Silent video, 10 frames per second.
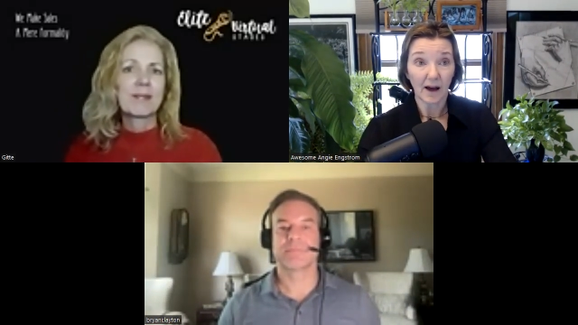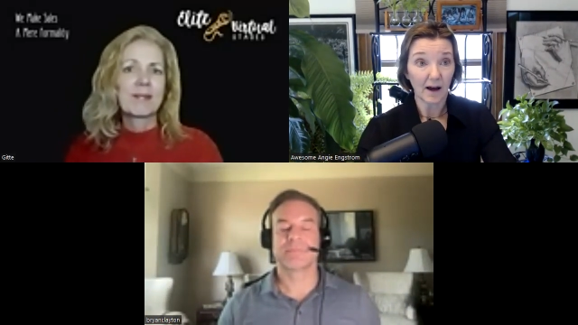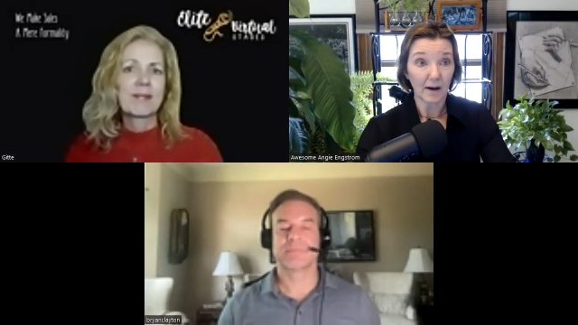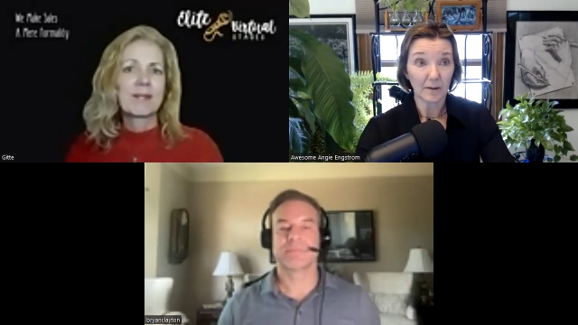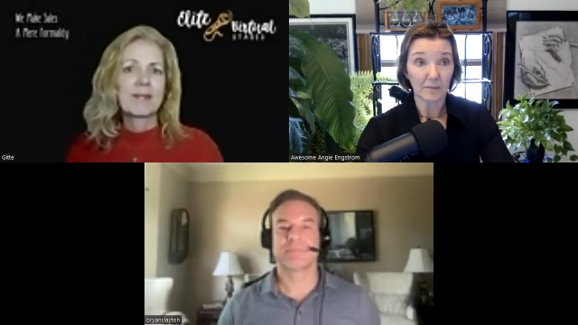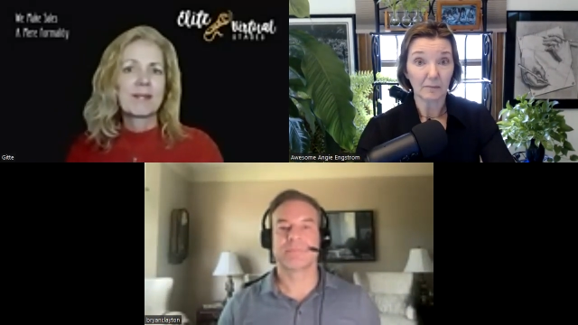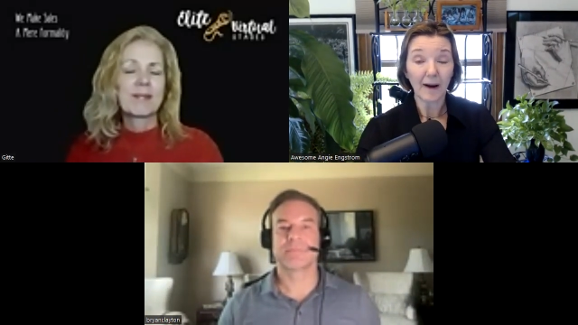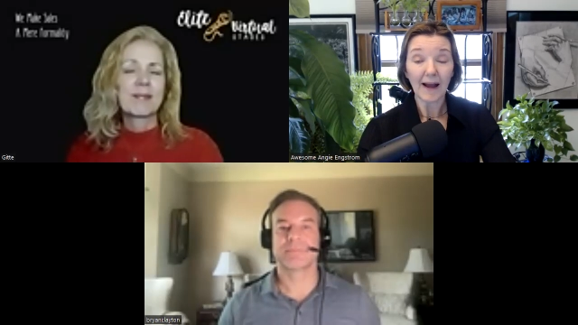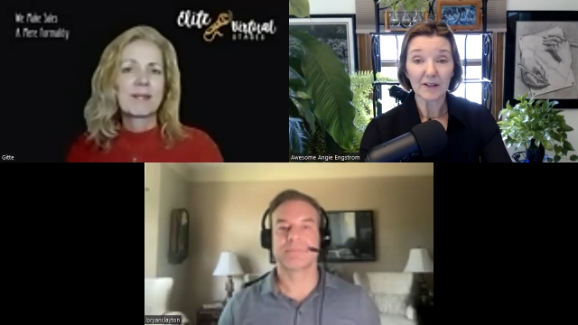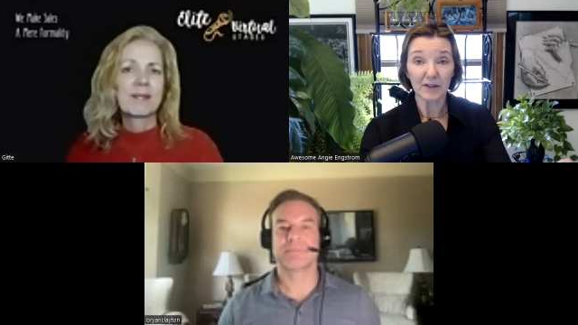Speaker 1: uh,
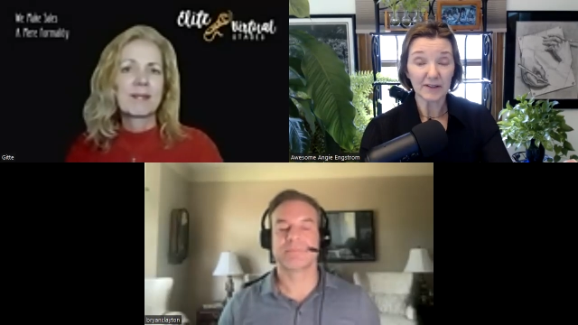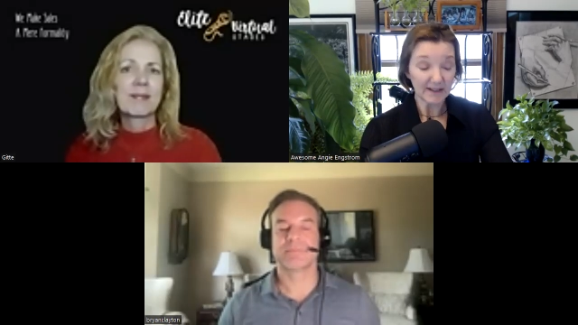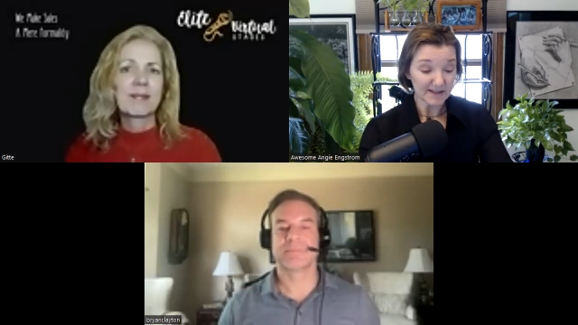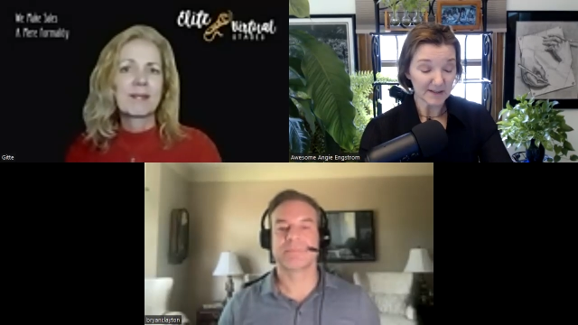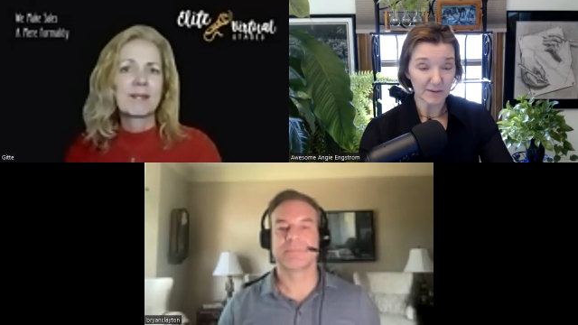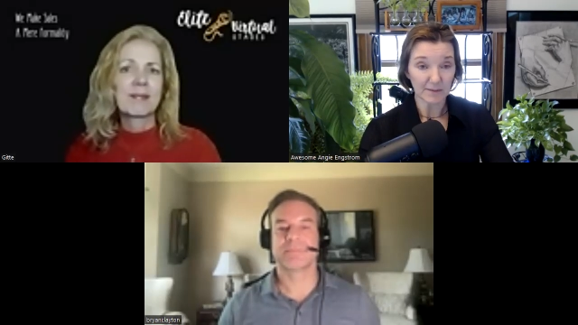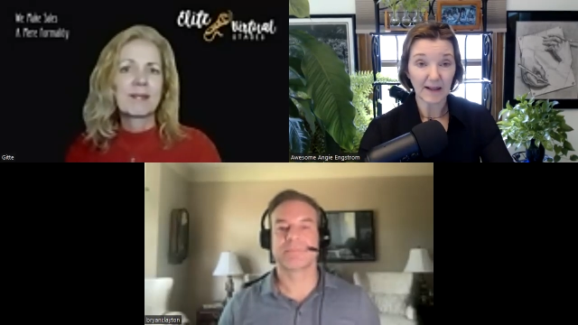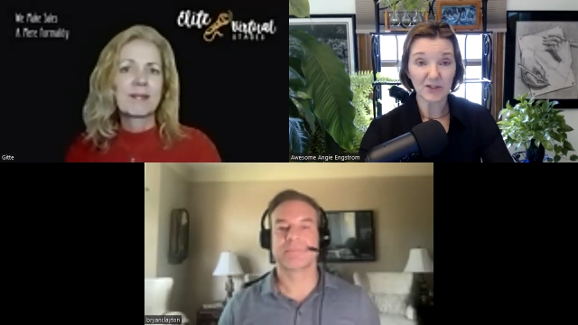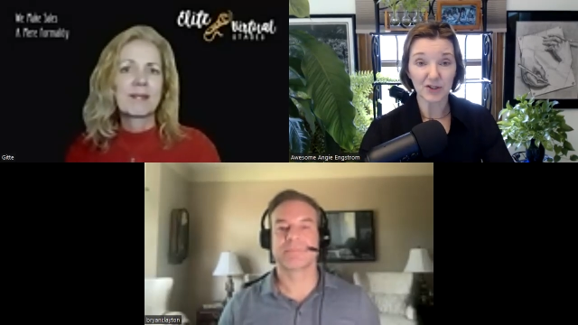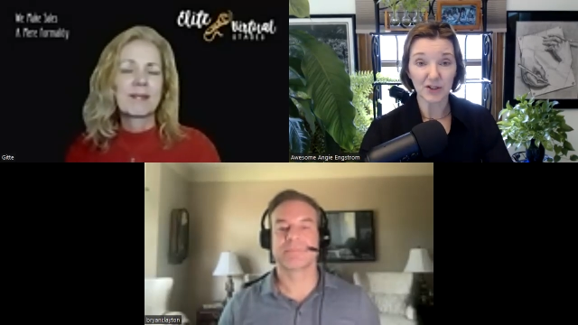my goodness,
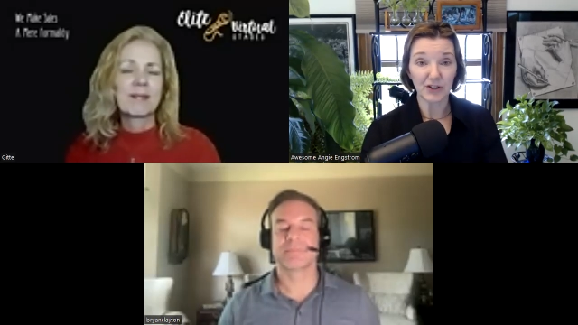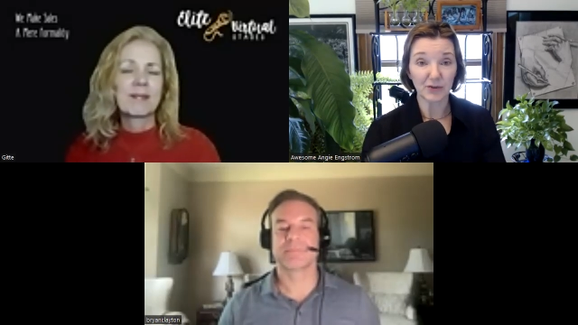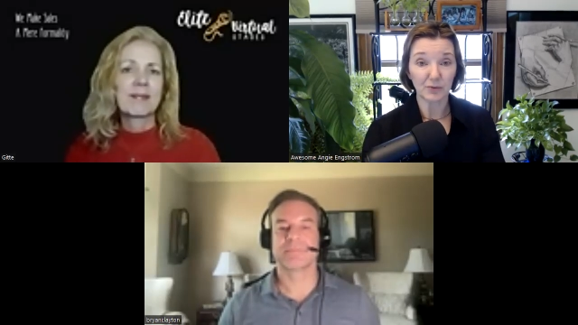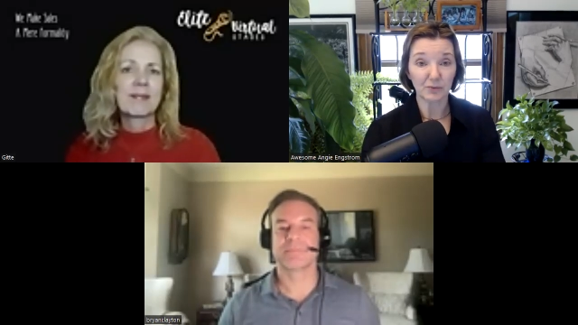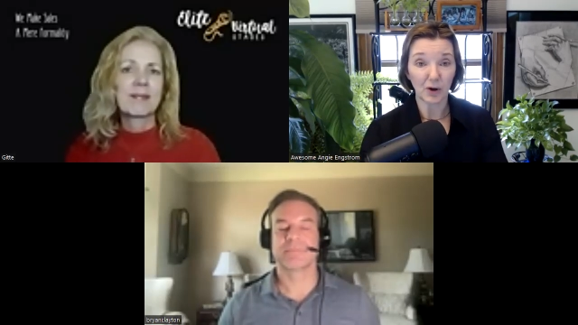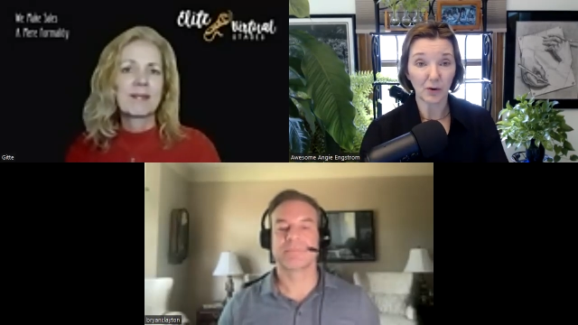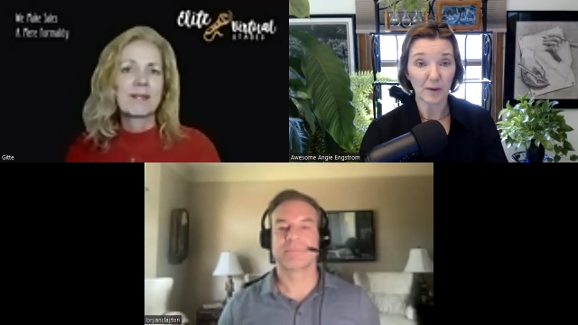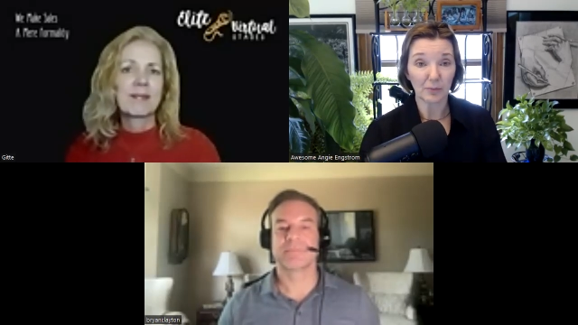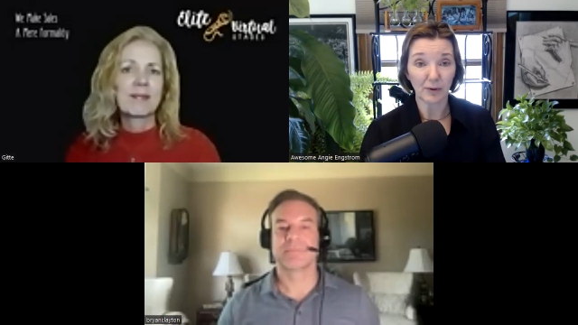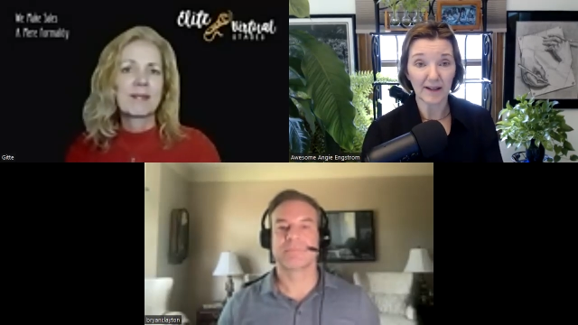make sure you know
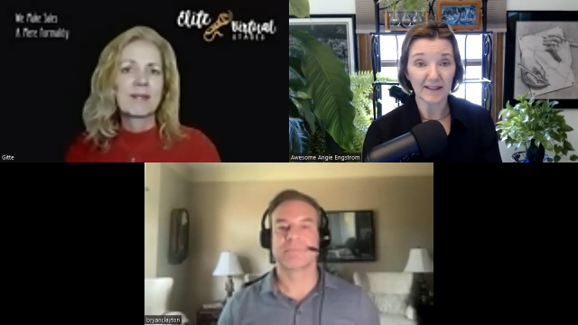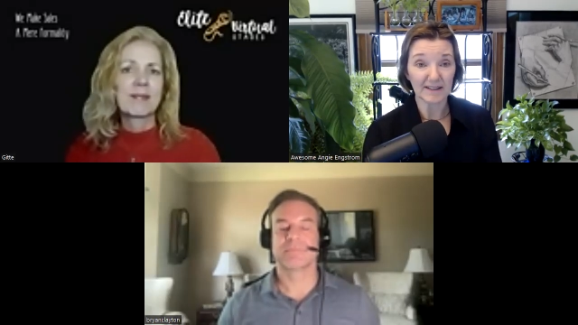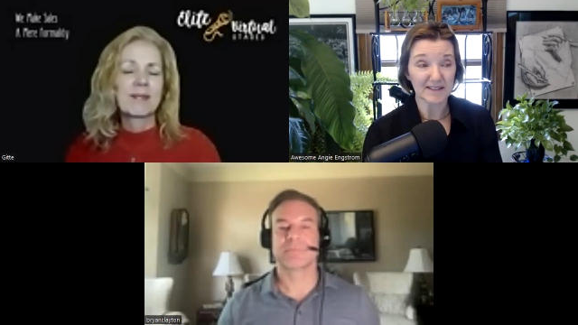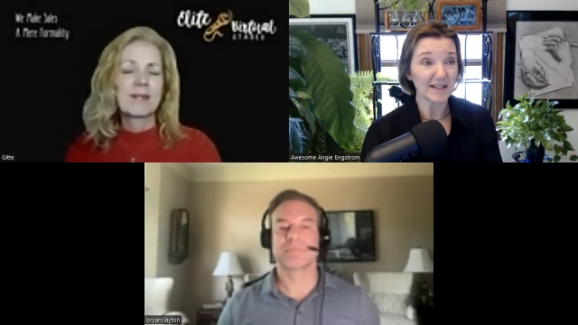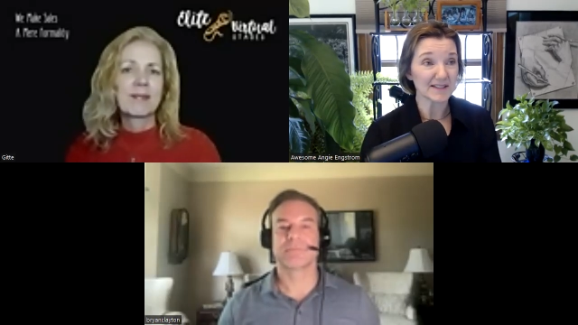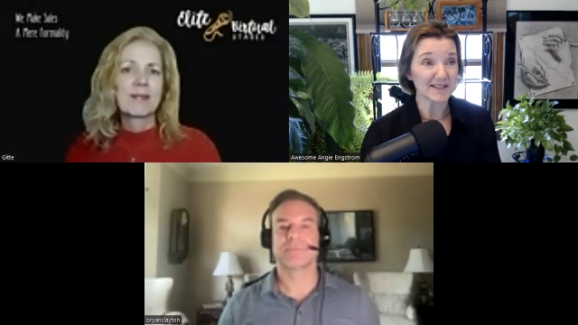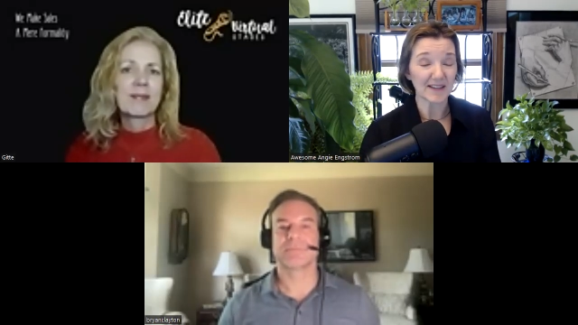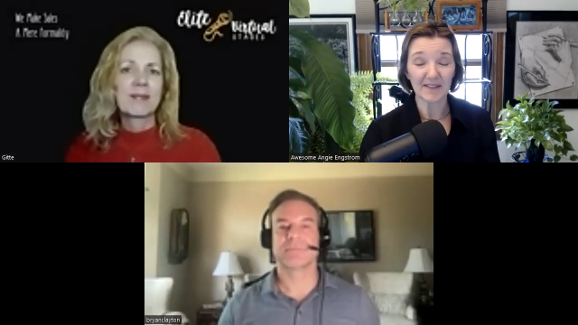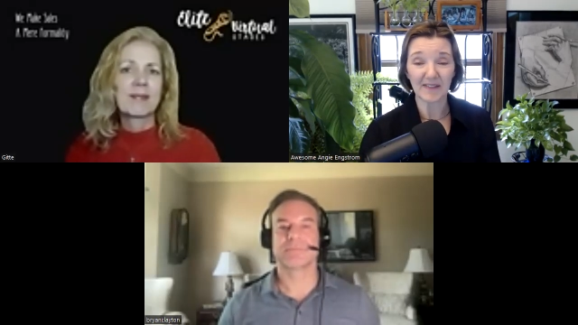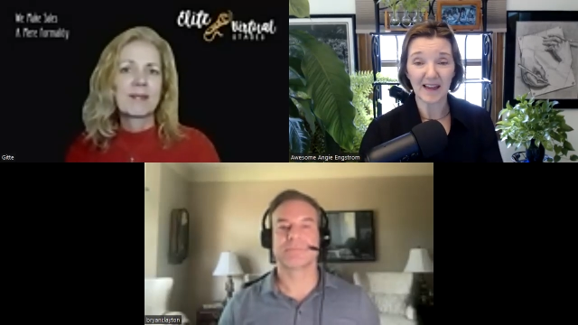that Bryan exists. I
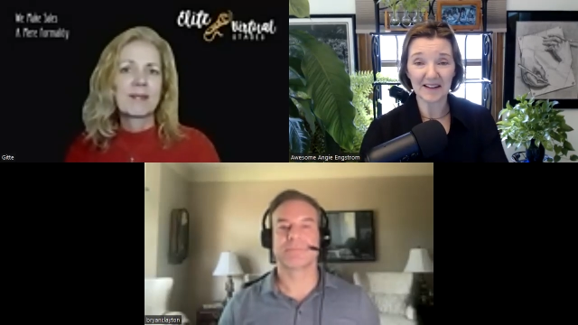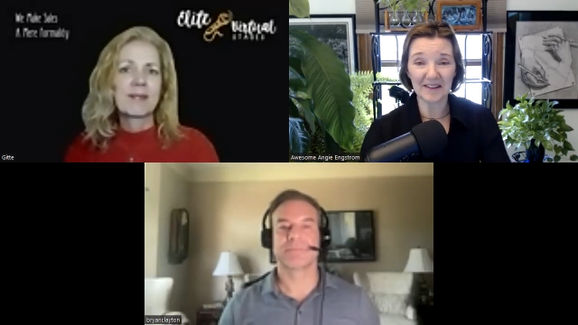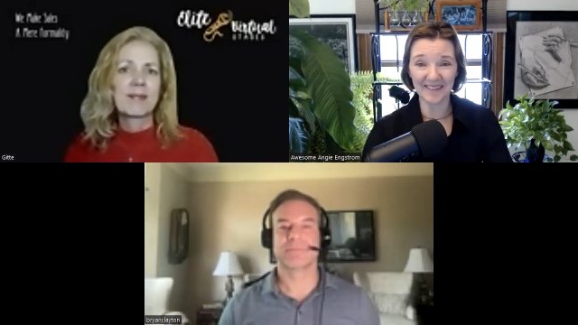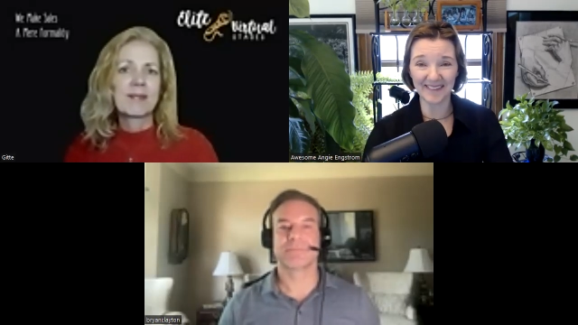think that